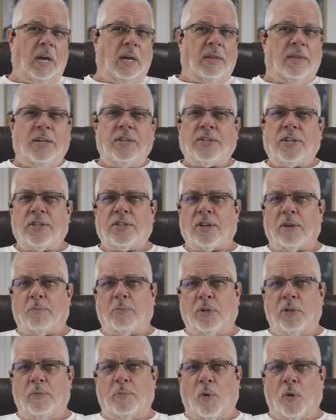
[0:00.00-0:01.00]
This is a
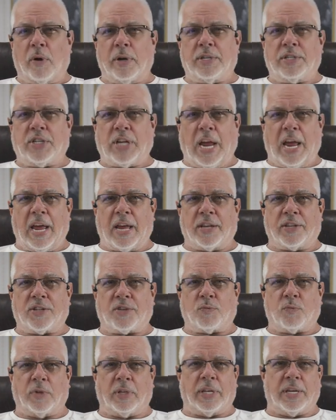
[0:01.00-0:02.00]
Blueport
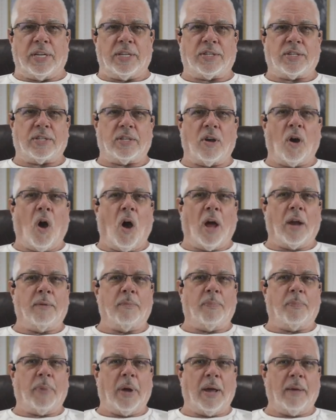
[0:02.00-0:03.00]
Jazz release on
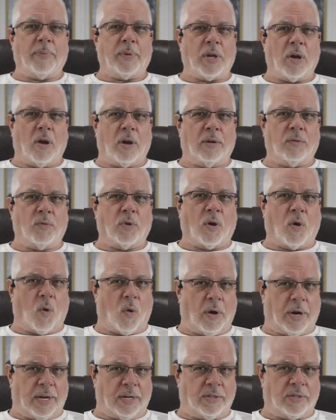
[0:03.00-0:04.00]
Papillon
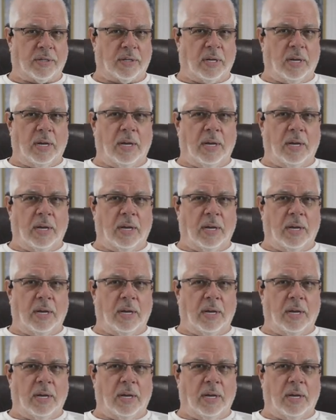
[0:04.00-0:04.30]
Recordings